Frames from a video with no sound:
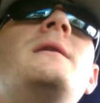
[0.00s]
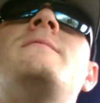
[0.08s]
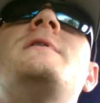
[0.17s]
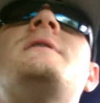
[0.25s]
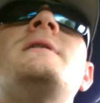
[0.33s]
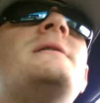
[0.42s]

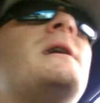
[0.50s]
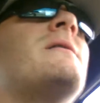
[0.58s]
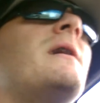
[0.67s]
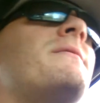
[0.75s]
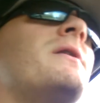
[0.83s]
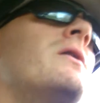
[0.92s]
Given the sense I
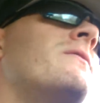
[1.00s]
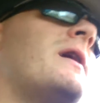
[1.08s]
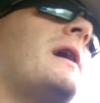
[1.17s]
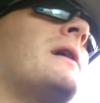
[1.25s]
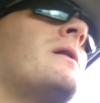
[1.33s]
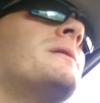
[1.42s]
don't have the
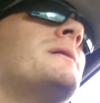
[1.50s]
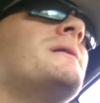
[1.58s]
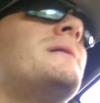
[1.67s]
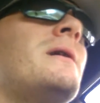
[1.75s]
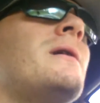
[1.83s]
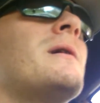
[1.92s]
overhang under
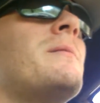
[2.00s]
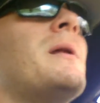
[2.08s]
the tongue,